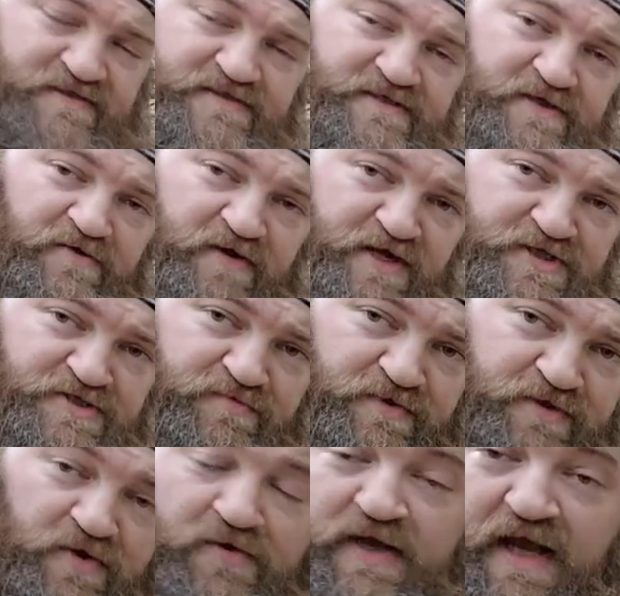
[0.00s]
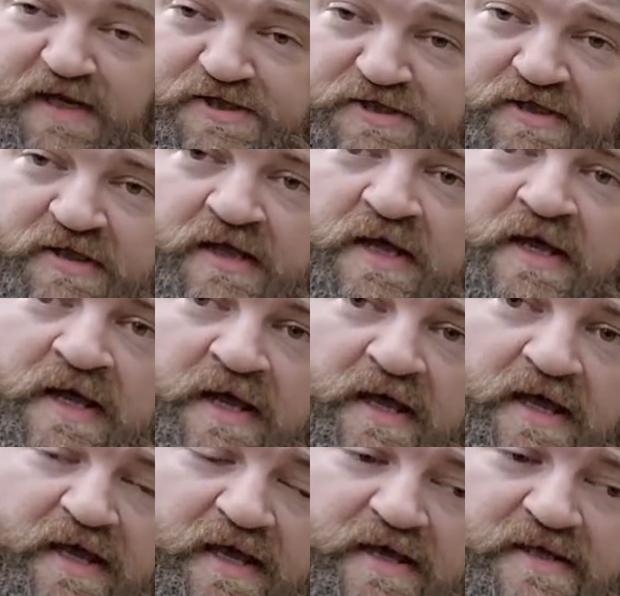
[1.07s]
consideration with location
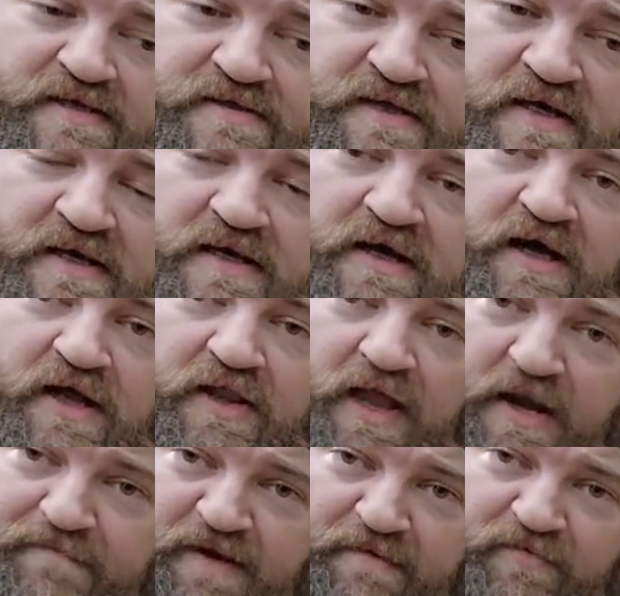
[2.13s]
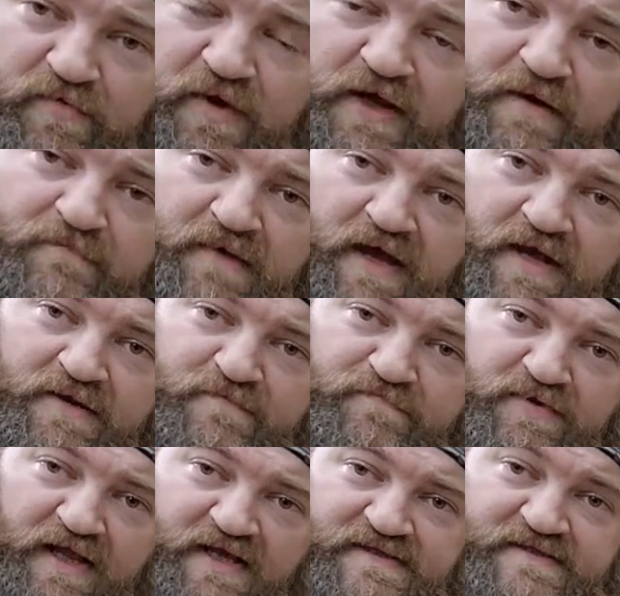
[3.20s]
is a lot of people recommend
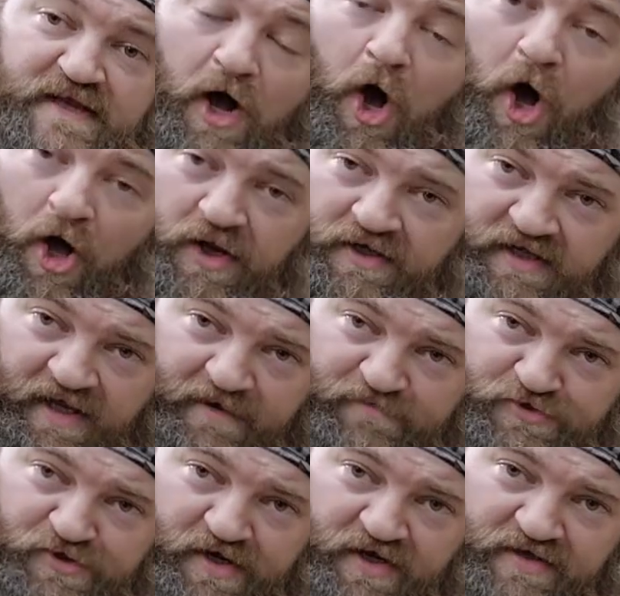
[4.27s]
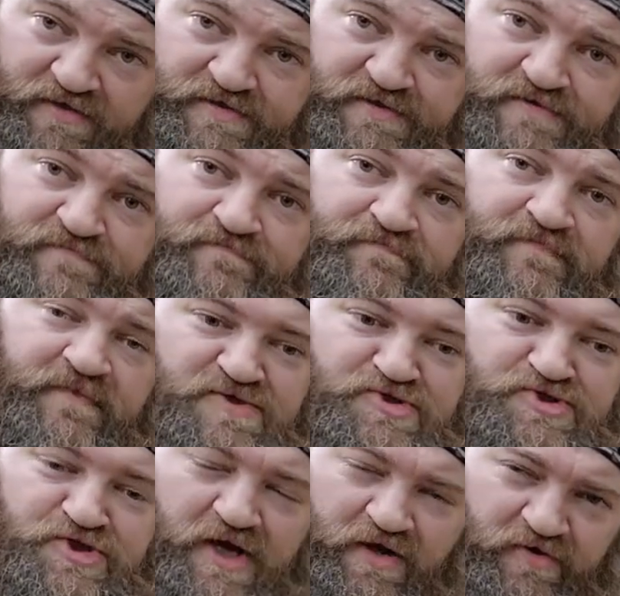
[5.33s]
placing on game trails.
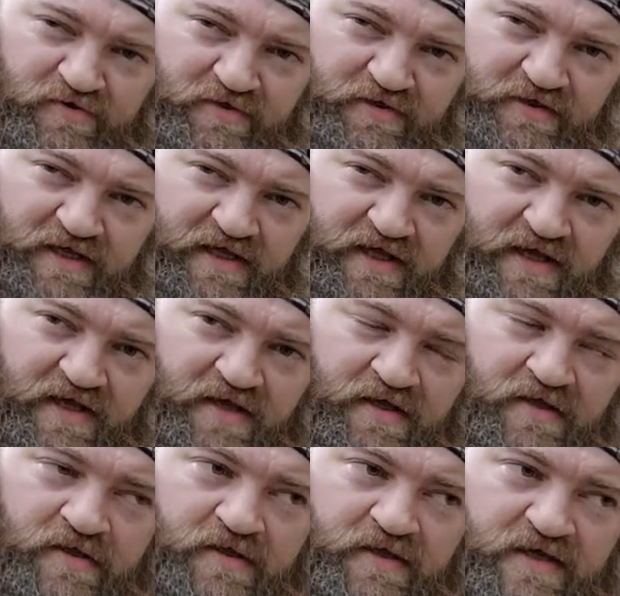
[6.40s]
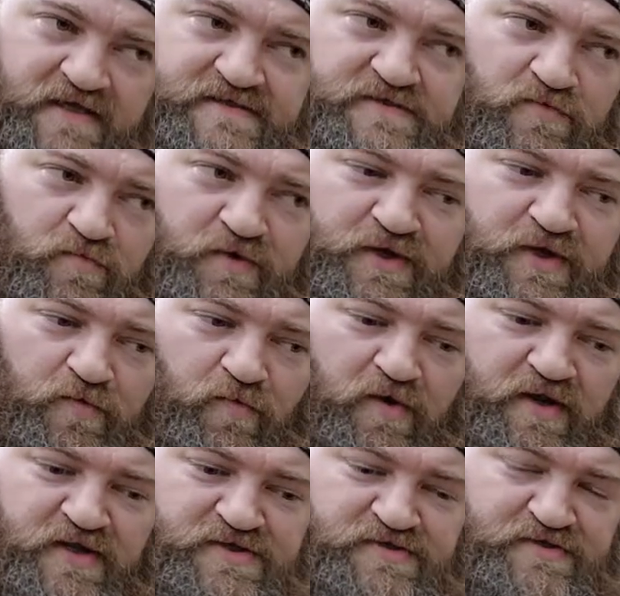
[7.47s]
Generally isn't what you
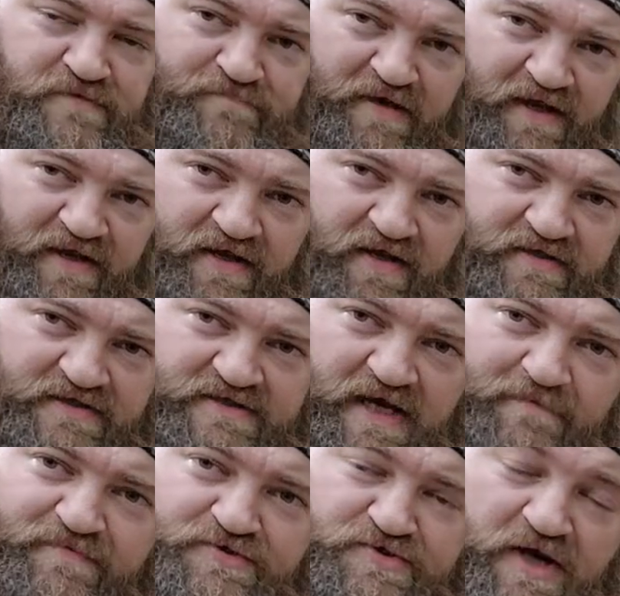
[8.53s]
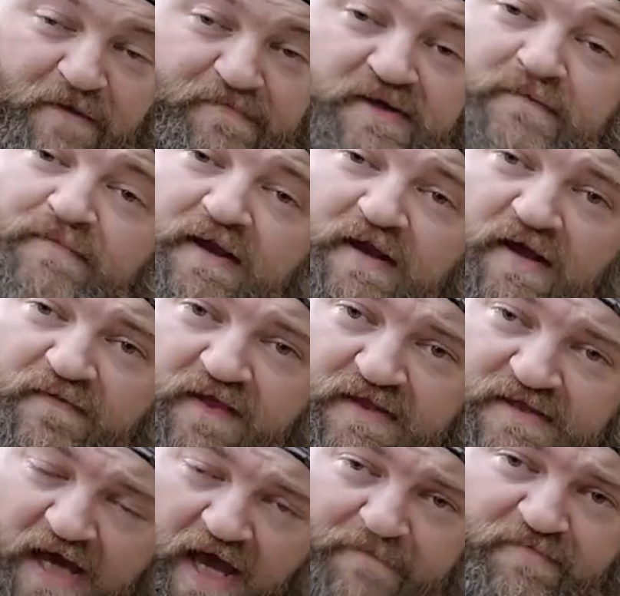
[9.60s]
want to do depending on the type of trap and depending on the
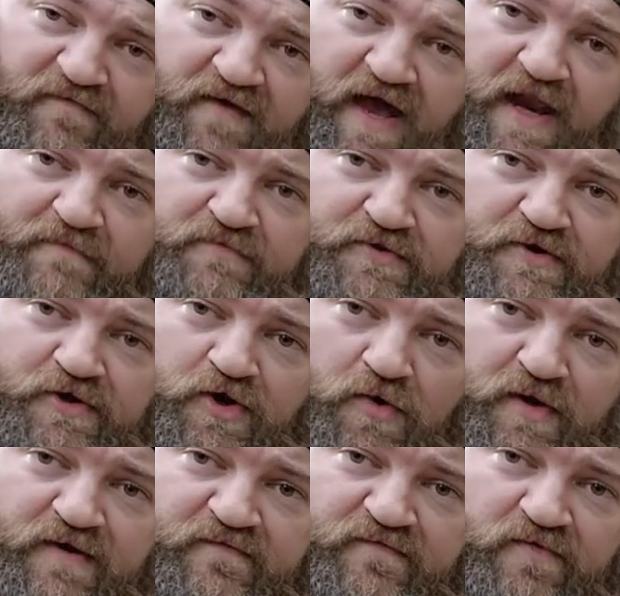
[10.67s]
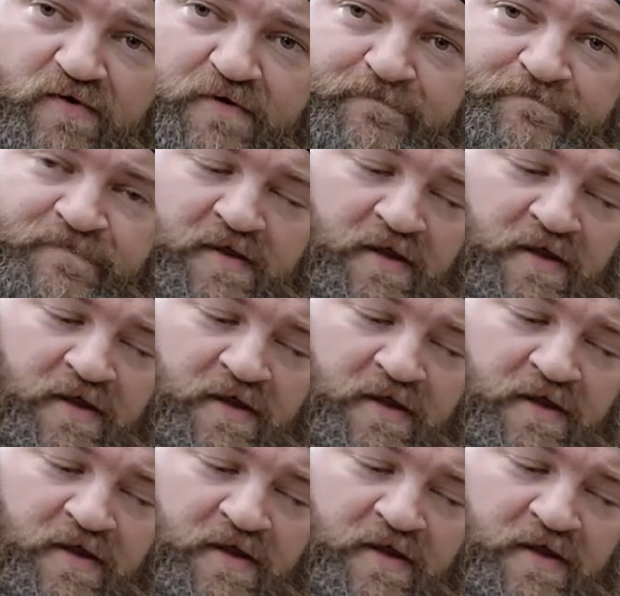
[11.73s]
type of animal you're going for.